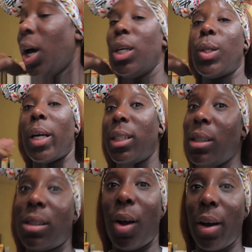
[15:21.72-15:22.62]
So I
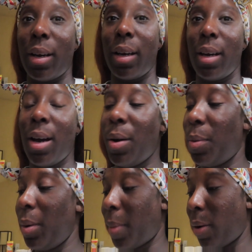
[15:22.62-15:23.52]
just started
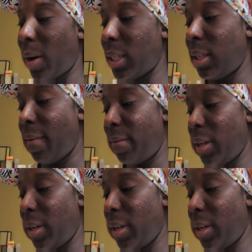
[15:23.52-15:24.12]
with my rice and